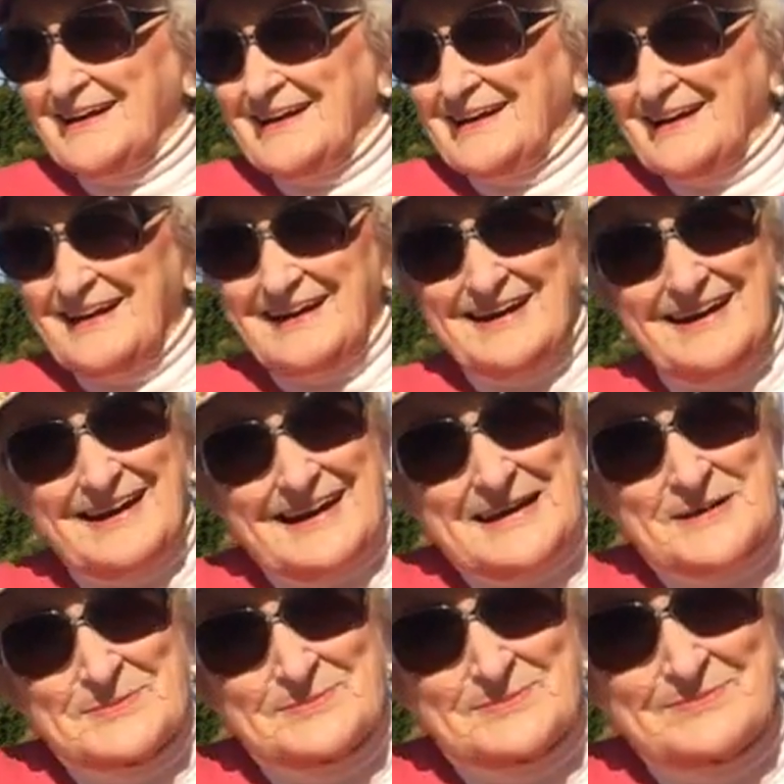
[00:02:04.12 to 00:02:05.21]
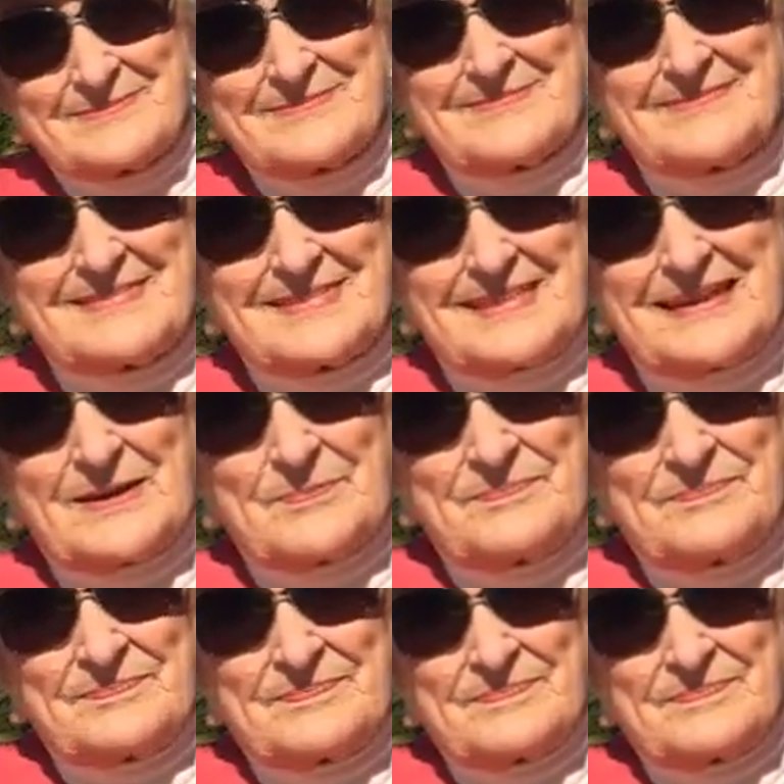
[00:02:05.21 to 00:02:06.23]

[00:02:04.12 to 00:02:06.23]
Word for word: How would you describe your childhood?